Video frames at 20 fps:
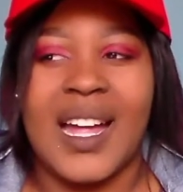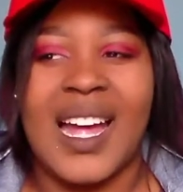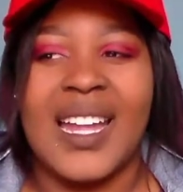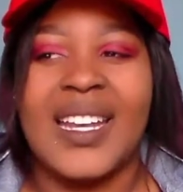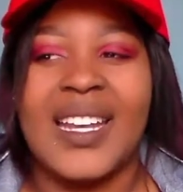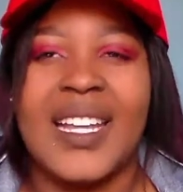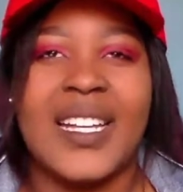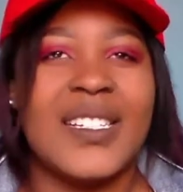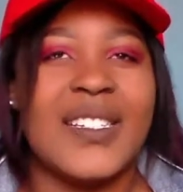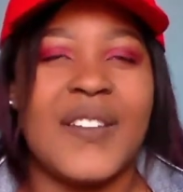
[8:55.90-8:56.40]

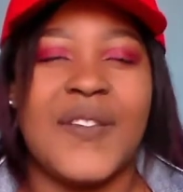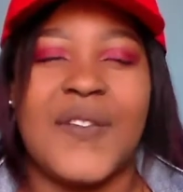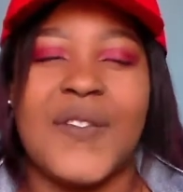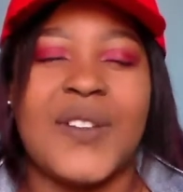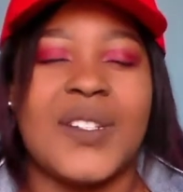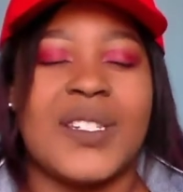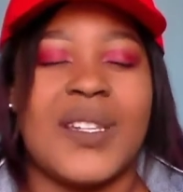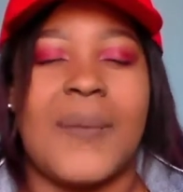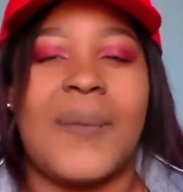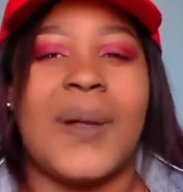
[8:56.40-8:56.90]
unless
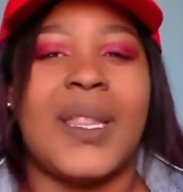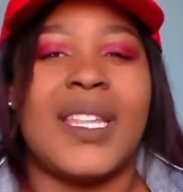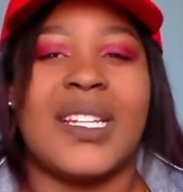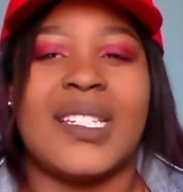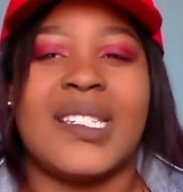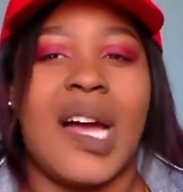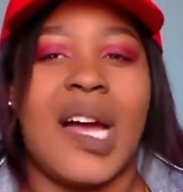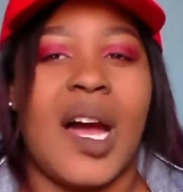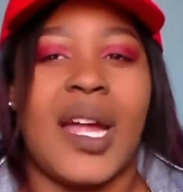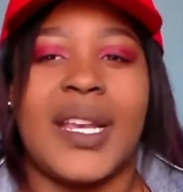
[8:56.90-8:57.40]
if you're someone
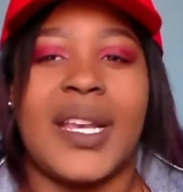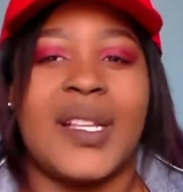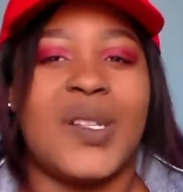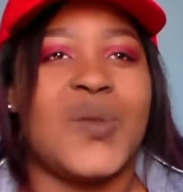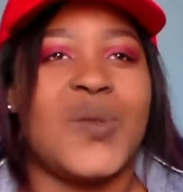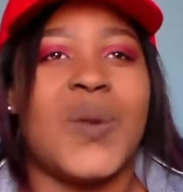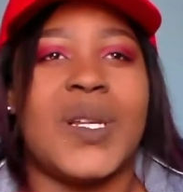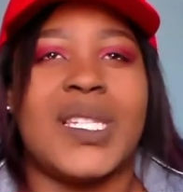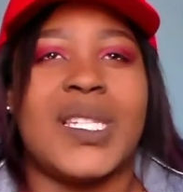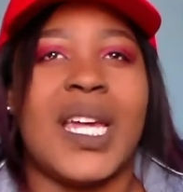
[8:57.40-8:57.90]
that's
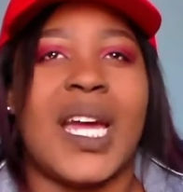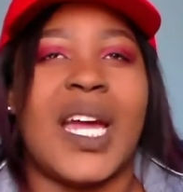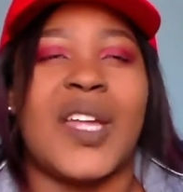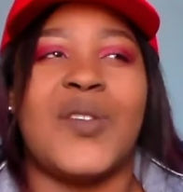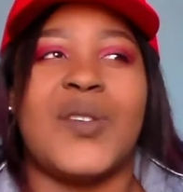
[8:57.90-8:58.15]
hardly sweating,